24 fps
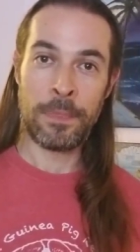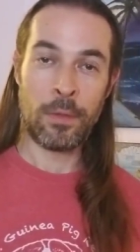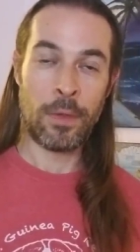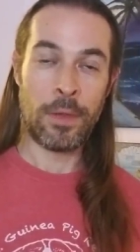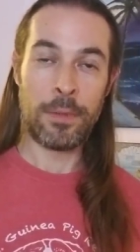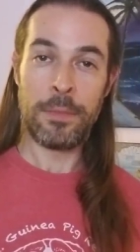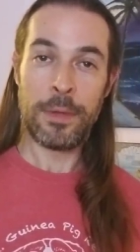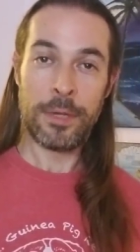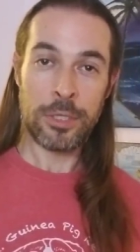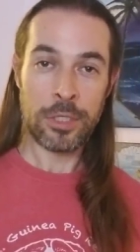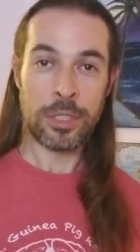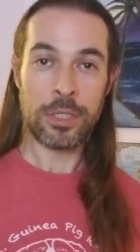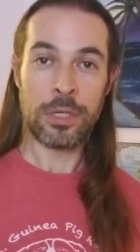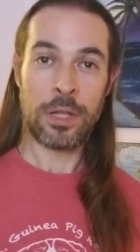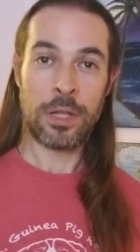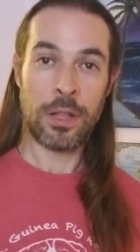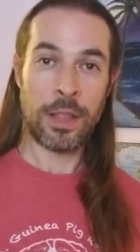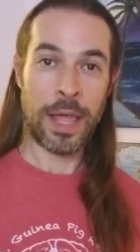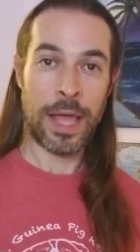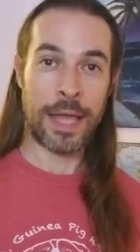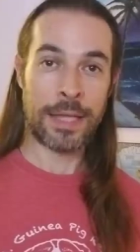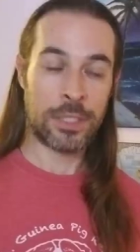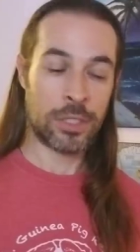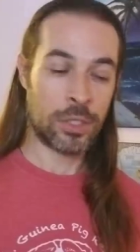I mentioned
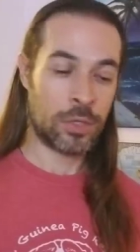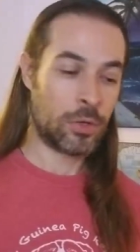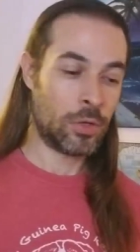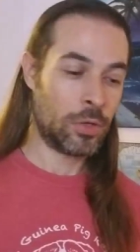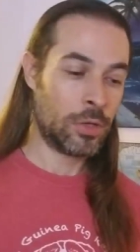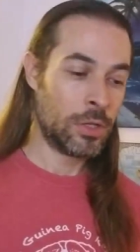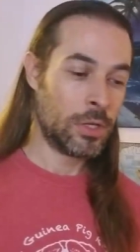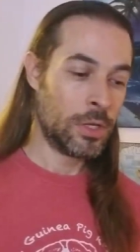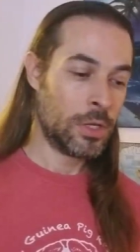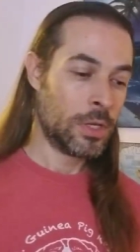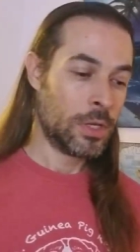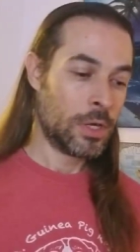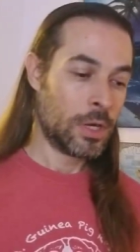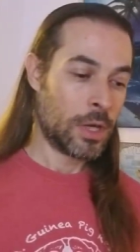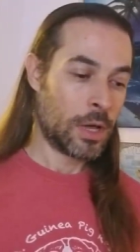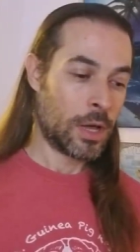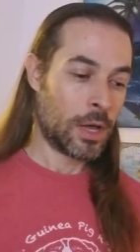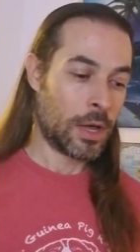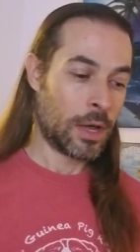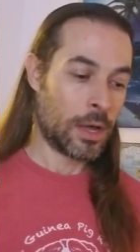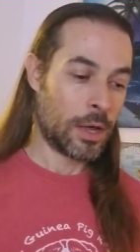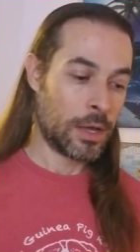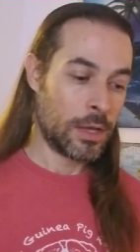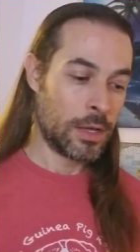classical.
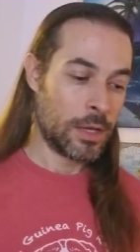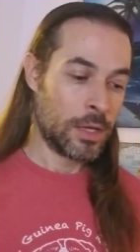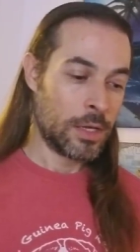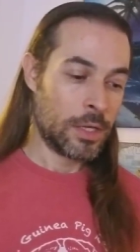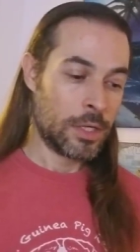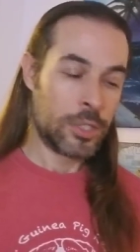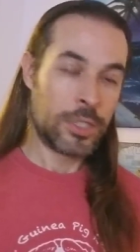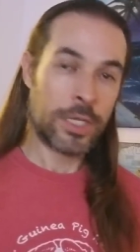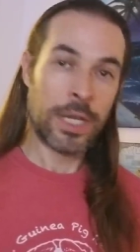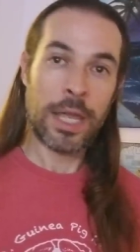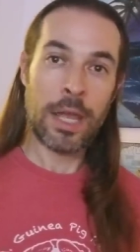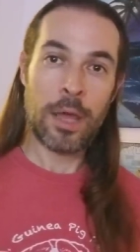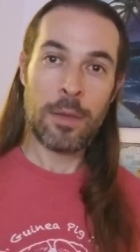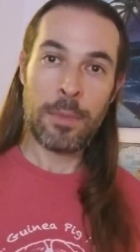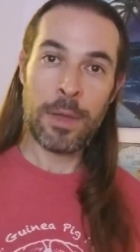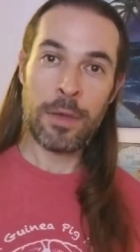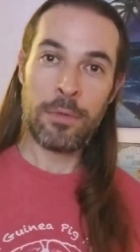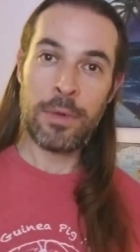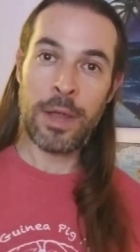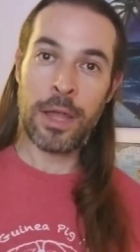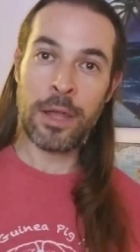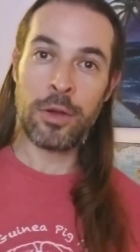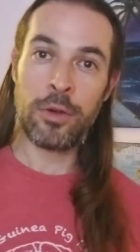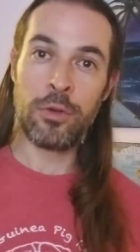Uh, check out my
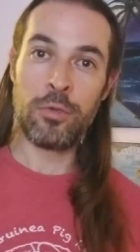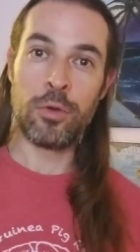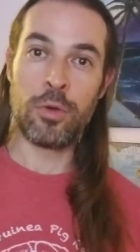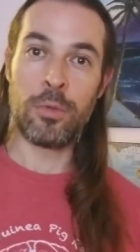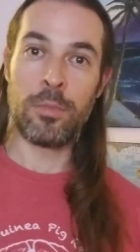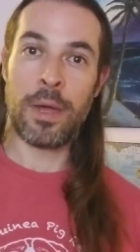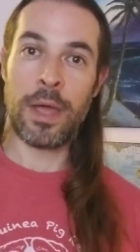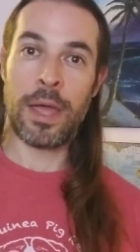record room.